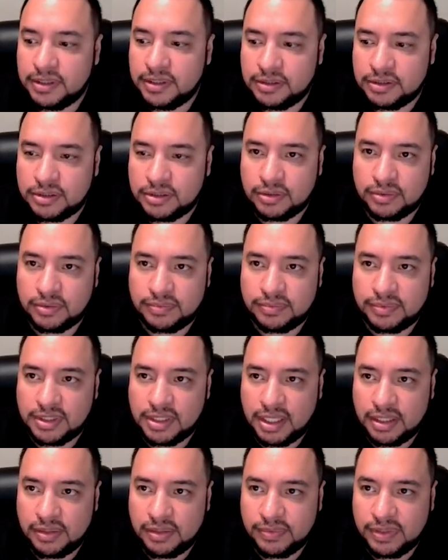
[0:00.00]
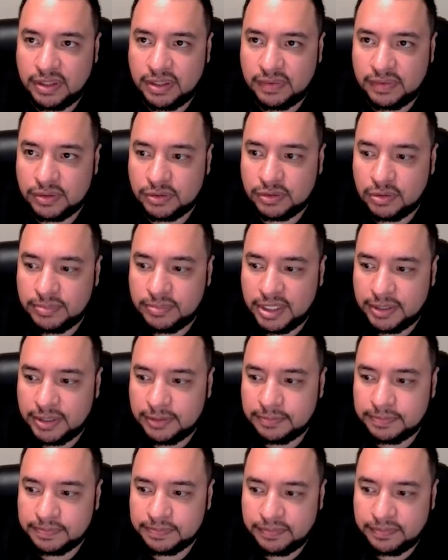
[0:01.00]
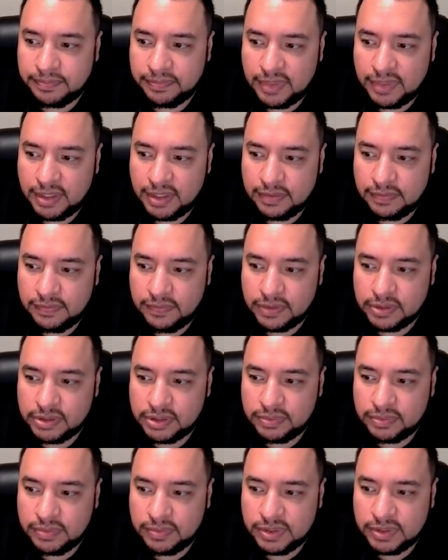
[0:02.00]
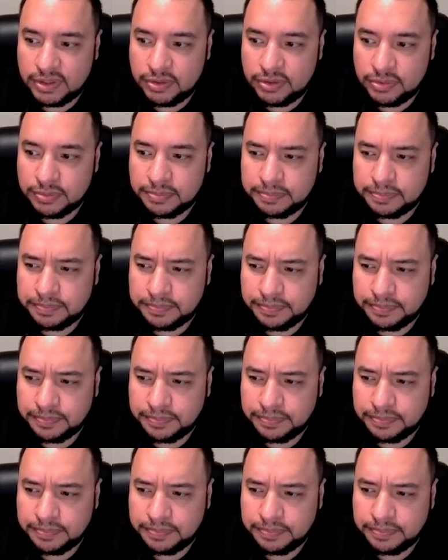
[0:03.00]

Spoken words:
So now that we have our domain, first thing we want to do